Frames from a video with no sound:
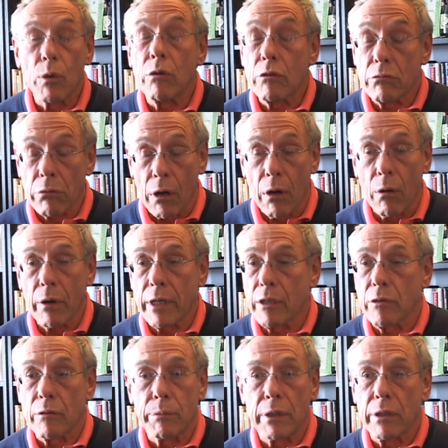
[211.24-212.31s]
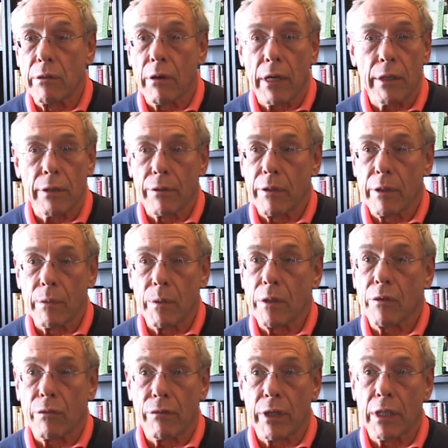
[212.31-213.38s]
grow and it will be greater than
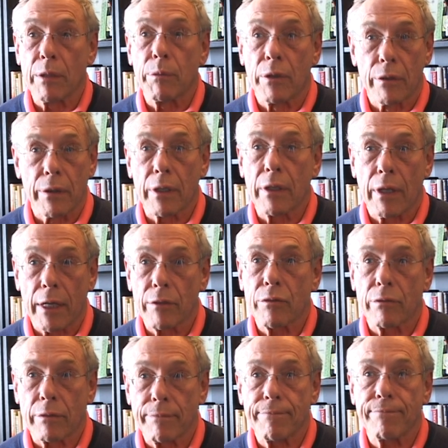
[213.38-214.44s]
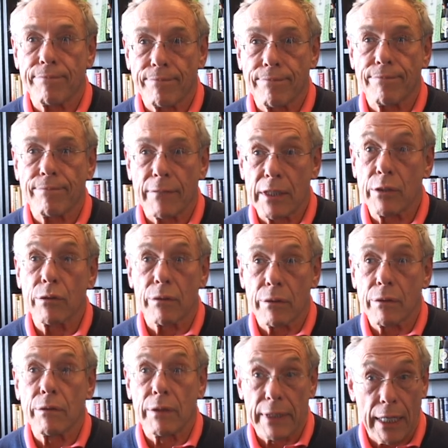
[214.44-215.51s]
what's available in the classroom
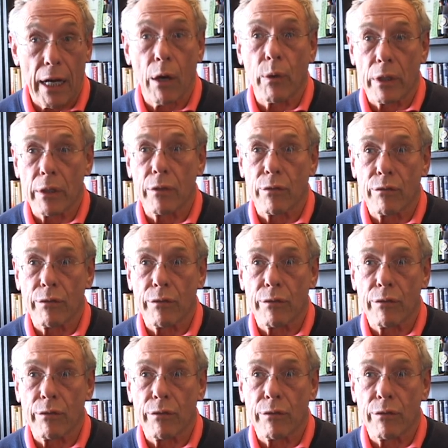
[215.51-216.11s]
now and in the